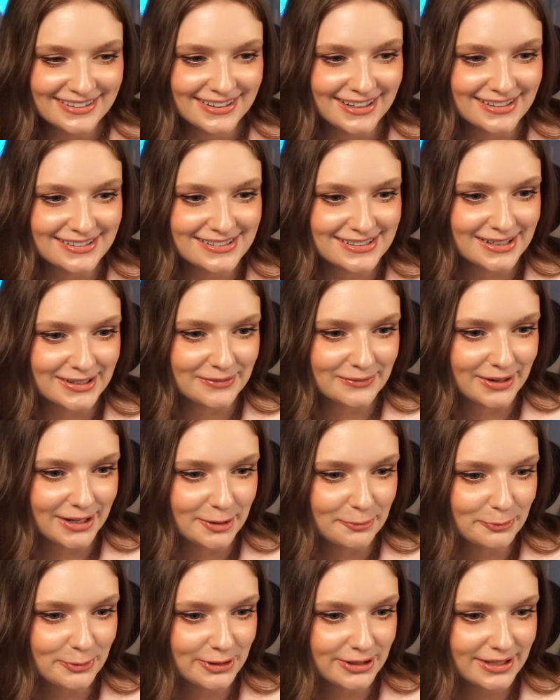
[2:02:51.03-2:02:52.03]
That's a good way to
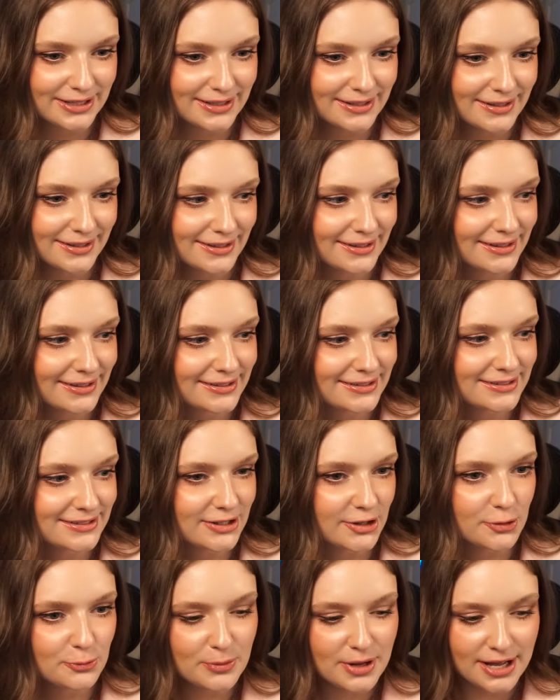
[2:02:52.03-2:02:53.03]
put it.
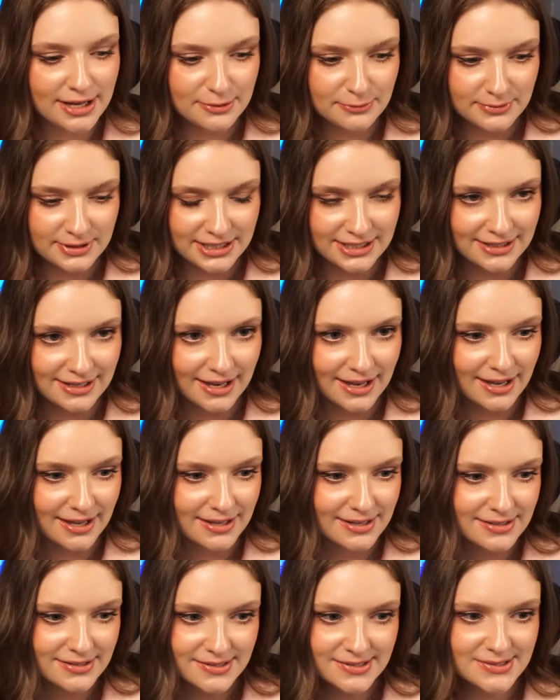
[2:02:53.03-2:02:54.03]
Don't mind me,
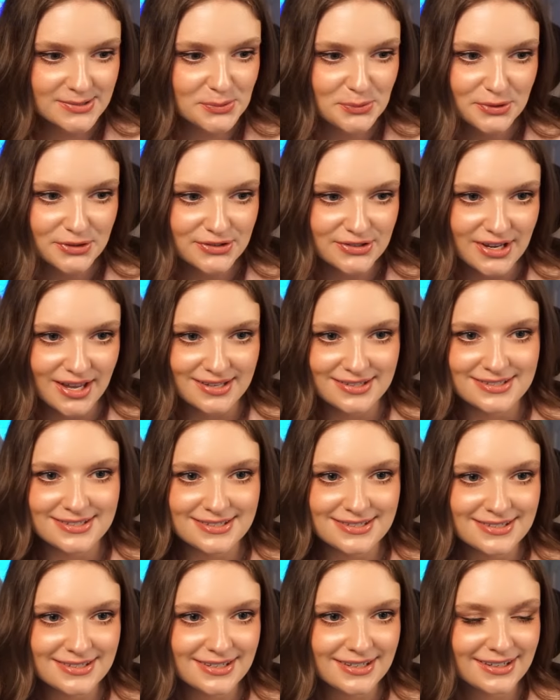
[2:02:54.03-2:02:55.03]
guys. We're
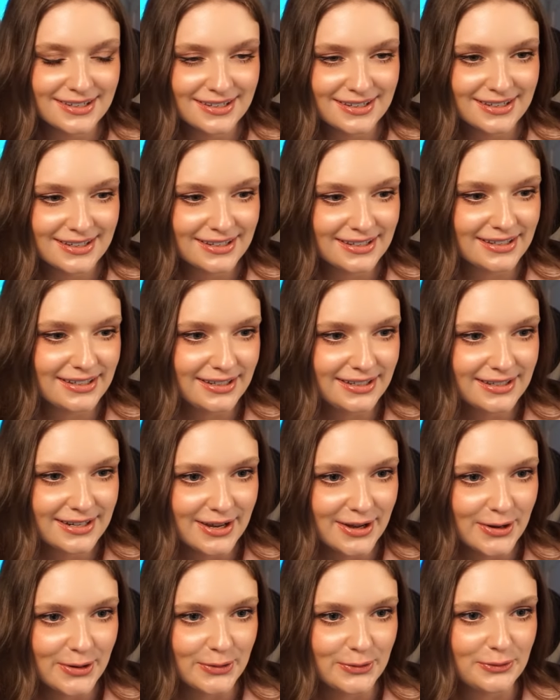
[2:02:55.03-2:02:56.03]
just you
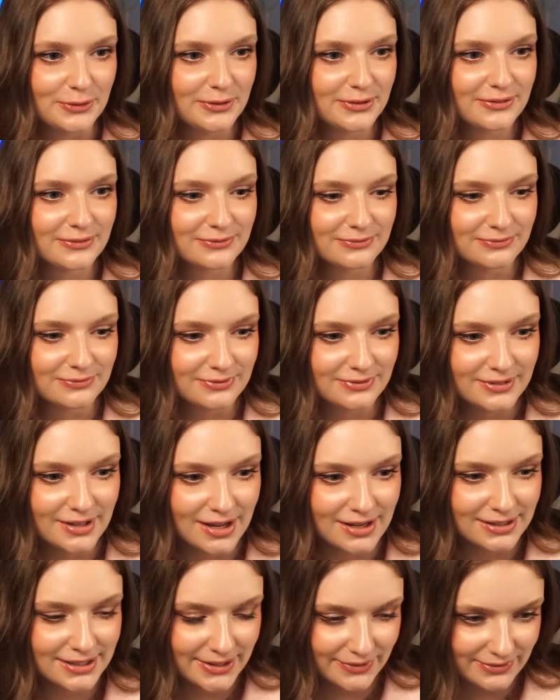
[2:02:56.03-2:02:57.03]
know,
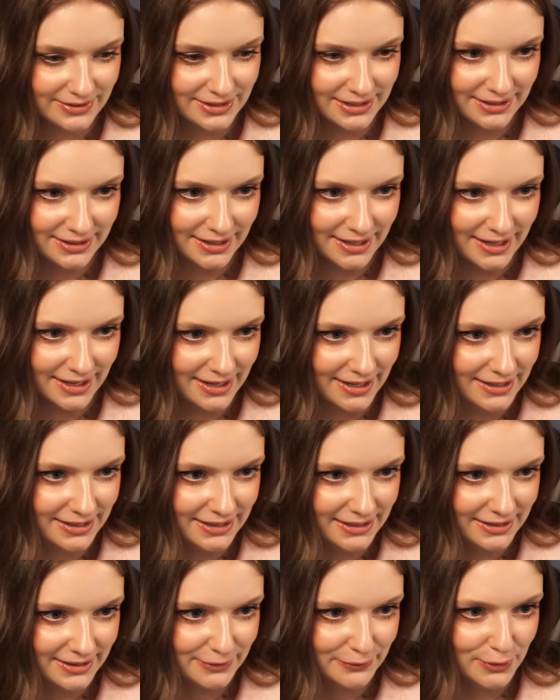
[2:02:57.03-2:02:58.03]
not giving EA
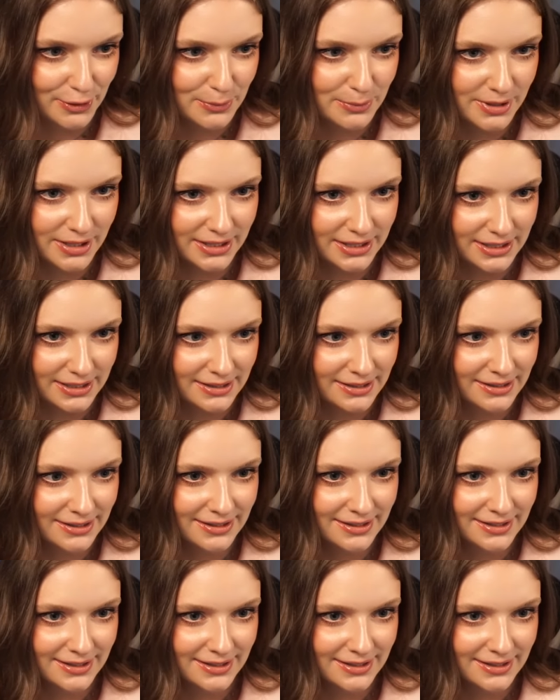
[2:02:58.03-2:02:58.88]
any of our money